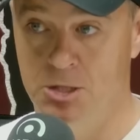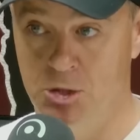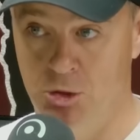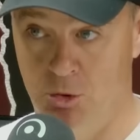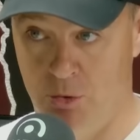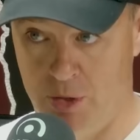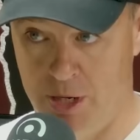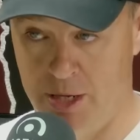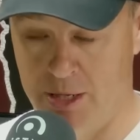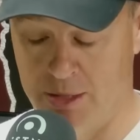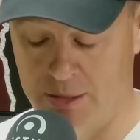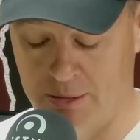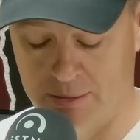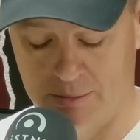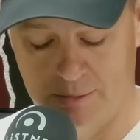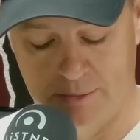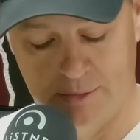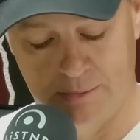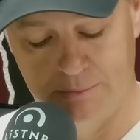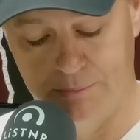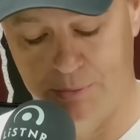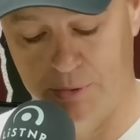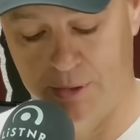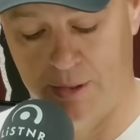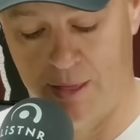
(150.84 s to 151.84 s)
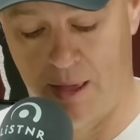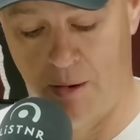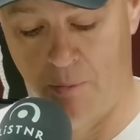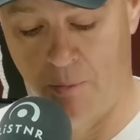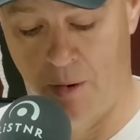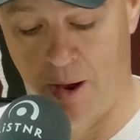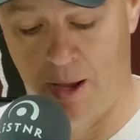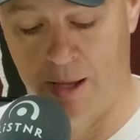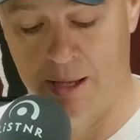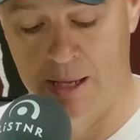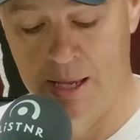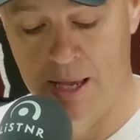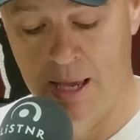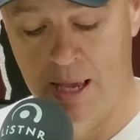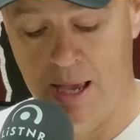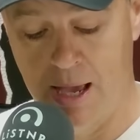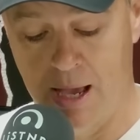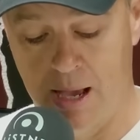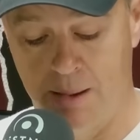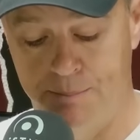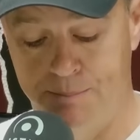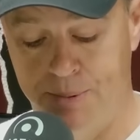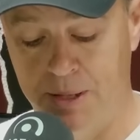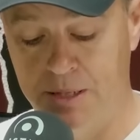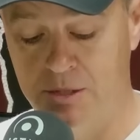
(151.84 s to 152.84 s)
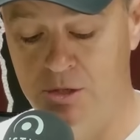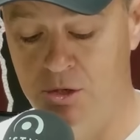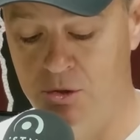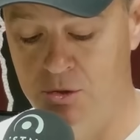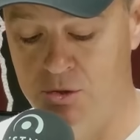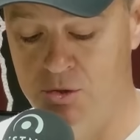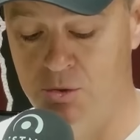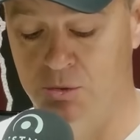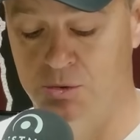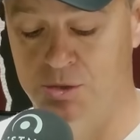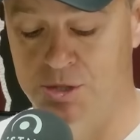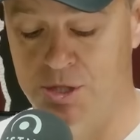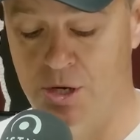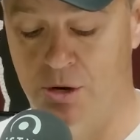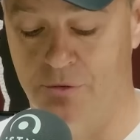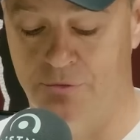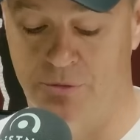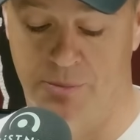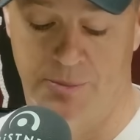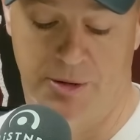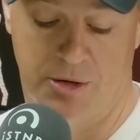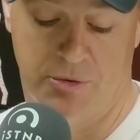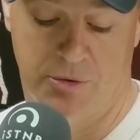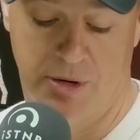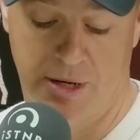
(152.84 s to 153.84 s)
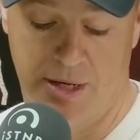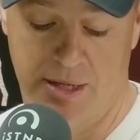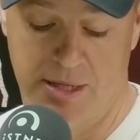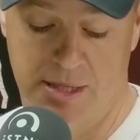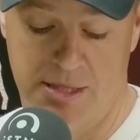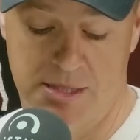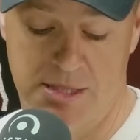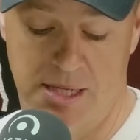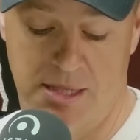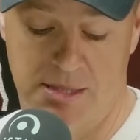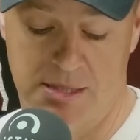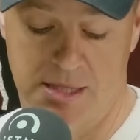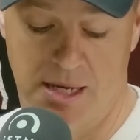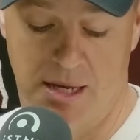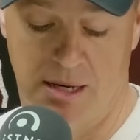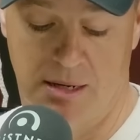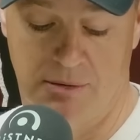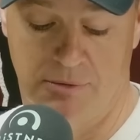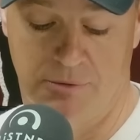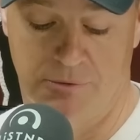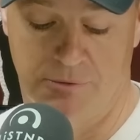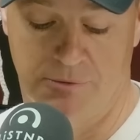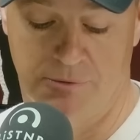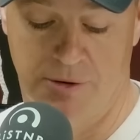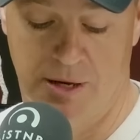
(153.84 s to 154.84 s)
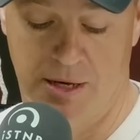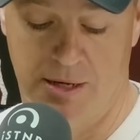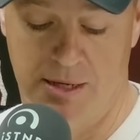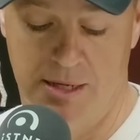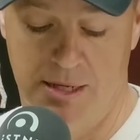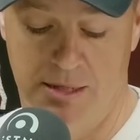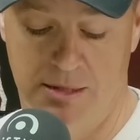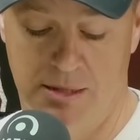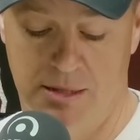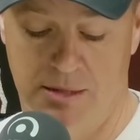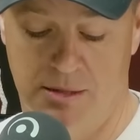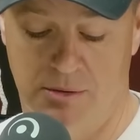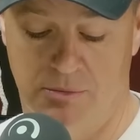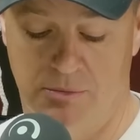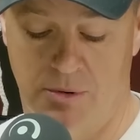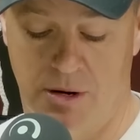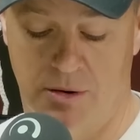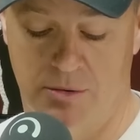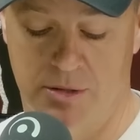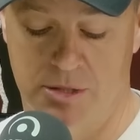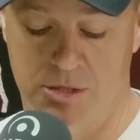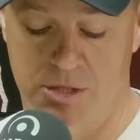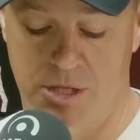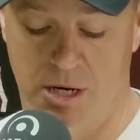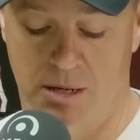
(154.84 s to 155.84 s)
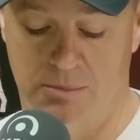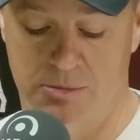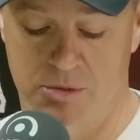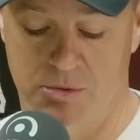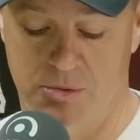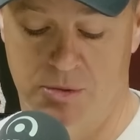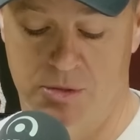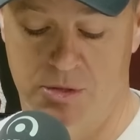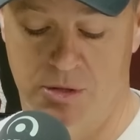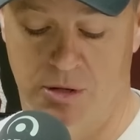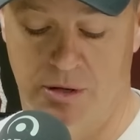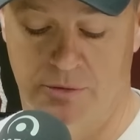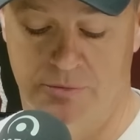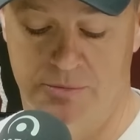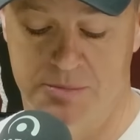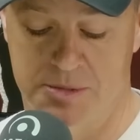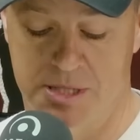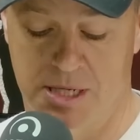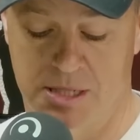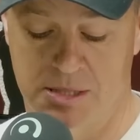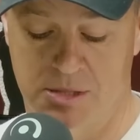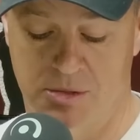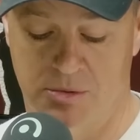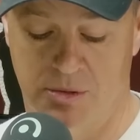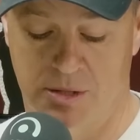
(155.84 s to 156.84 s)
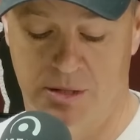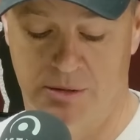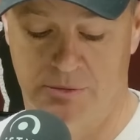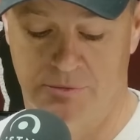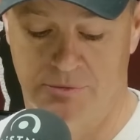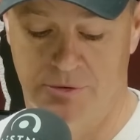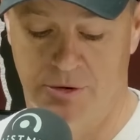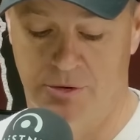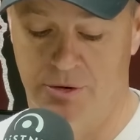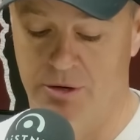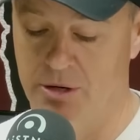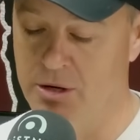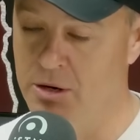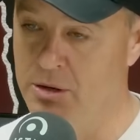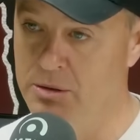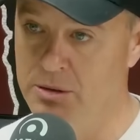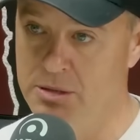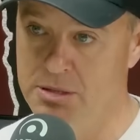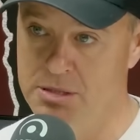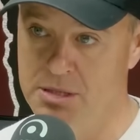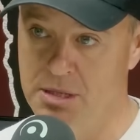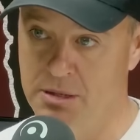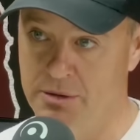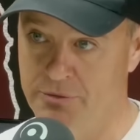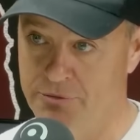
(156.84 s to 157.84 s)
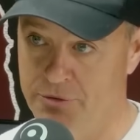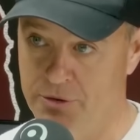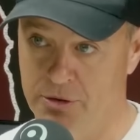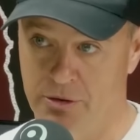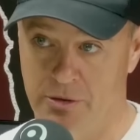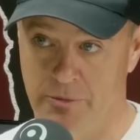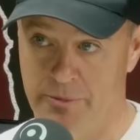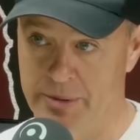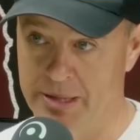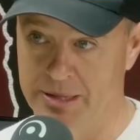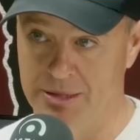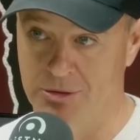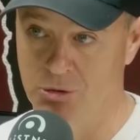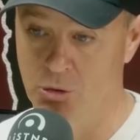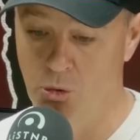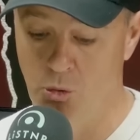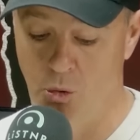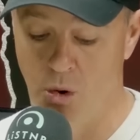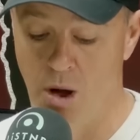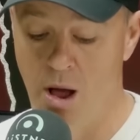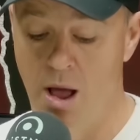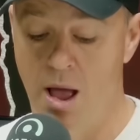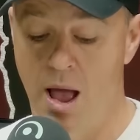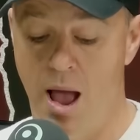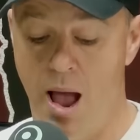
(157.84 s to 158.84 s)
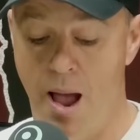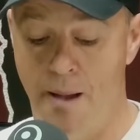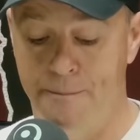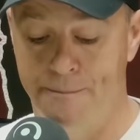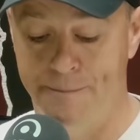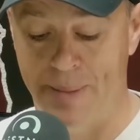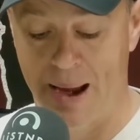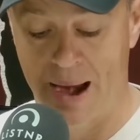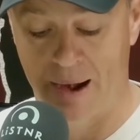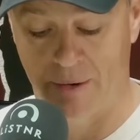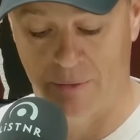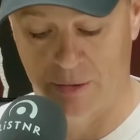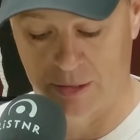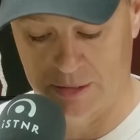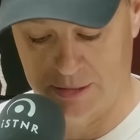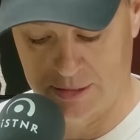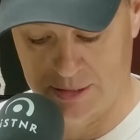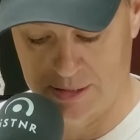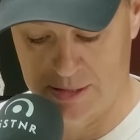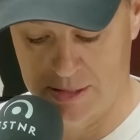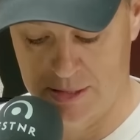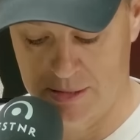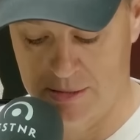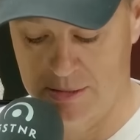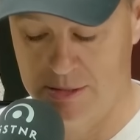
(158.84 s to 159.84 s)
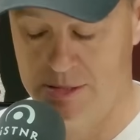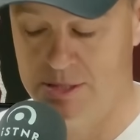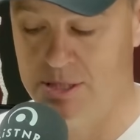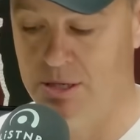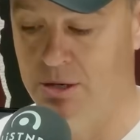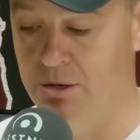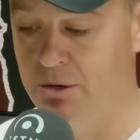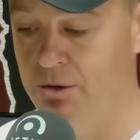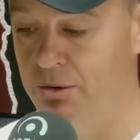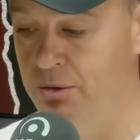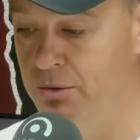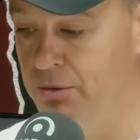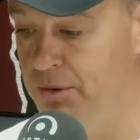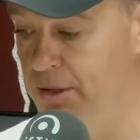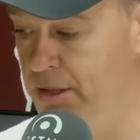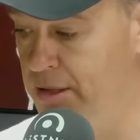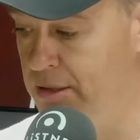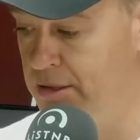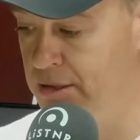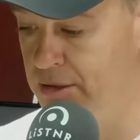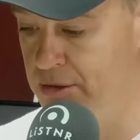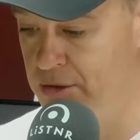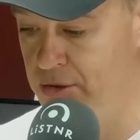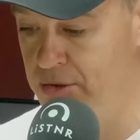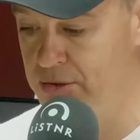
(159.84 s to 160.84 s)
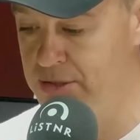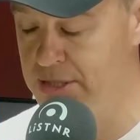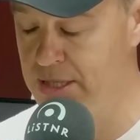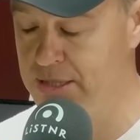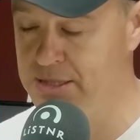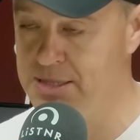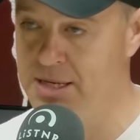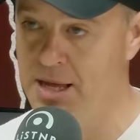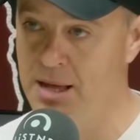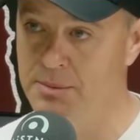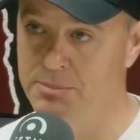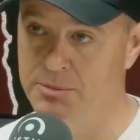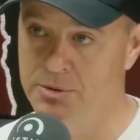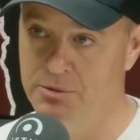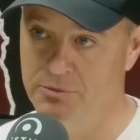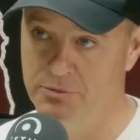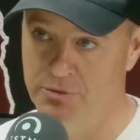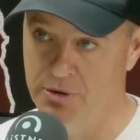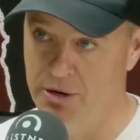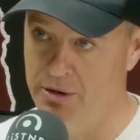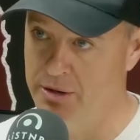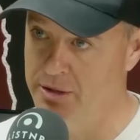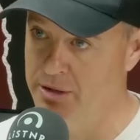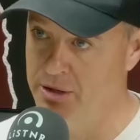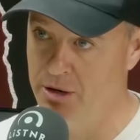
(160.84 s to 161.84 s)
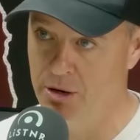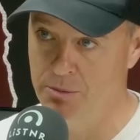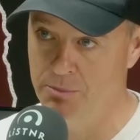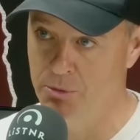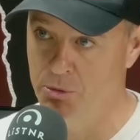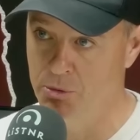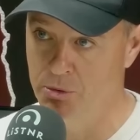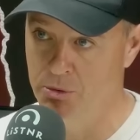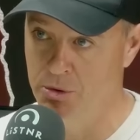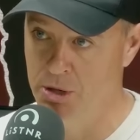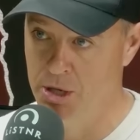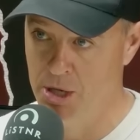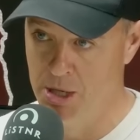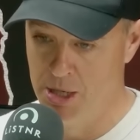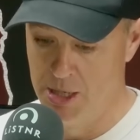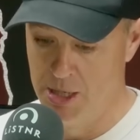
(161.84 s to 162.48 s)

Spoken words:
unique. Put it that way. Big news also from a cricketing sense out of India that Rohit Sharma's retired from Test cricket and Virat Kohli is going to follow him out the door, apparently. So India new Test captain, Virat no more